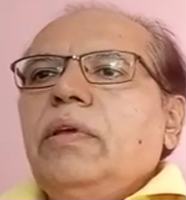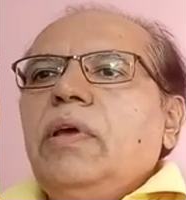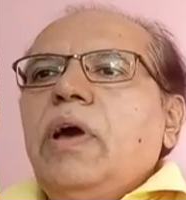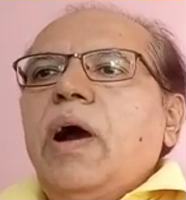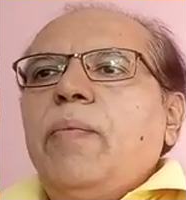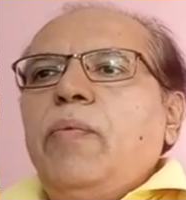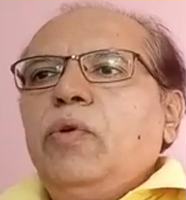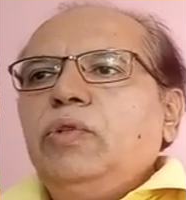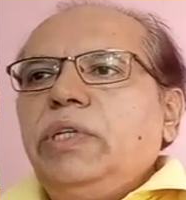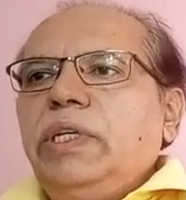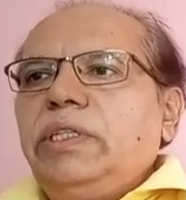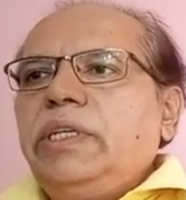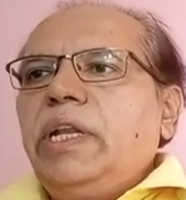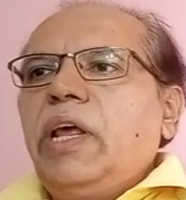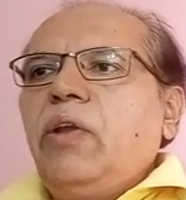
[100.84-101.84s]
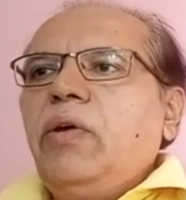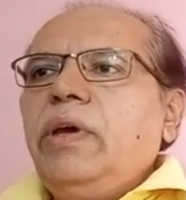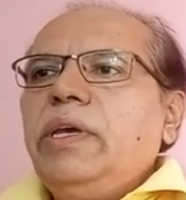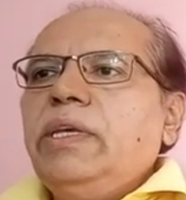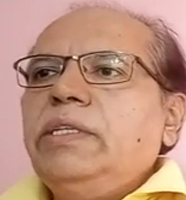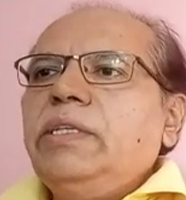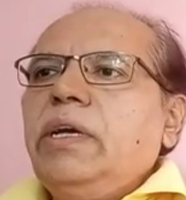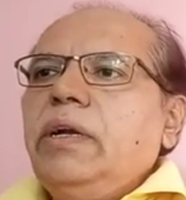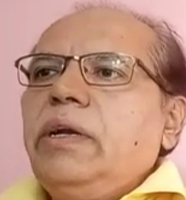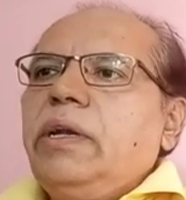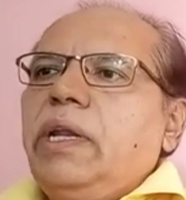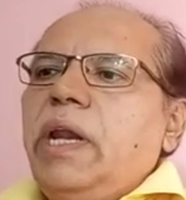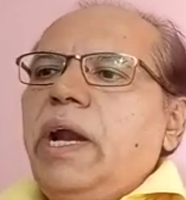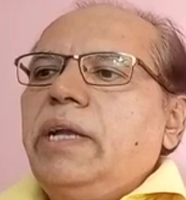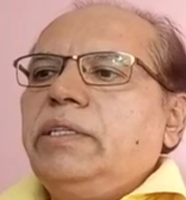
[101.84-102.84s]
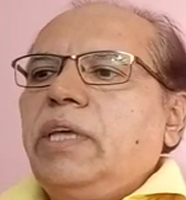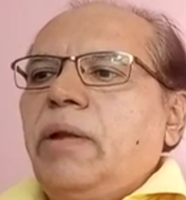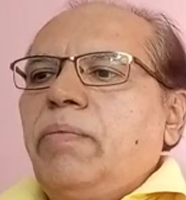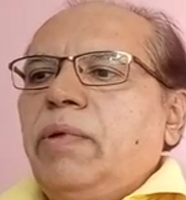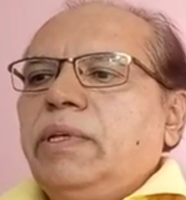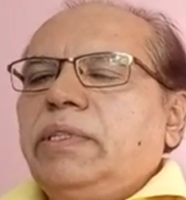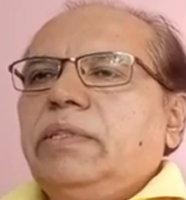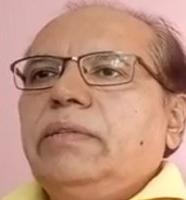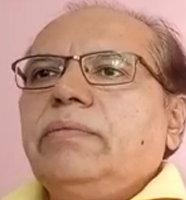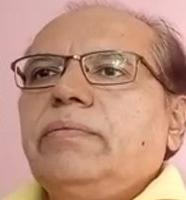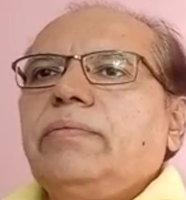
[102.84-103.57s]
opposite scenario is a trade surplus.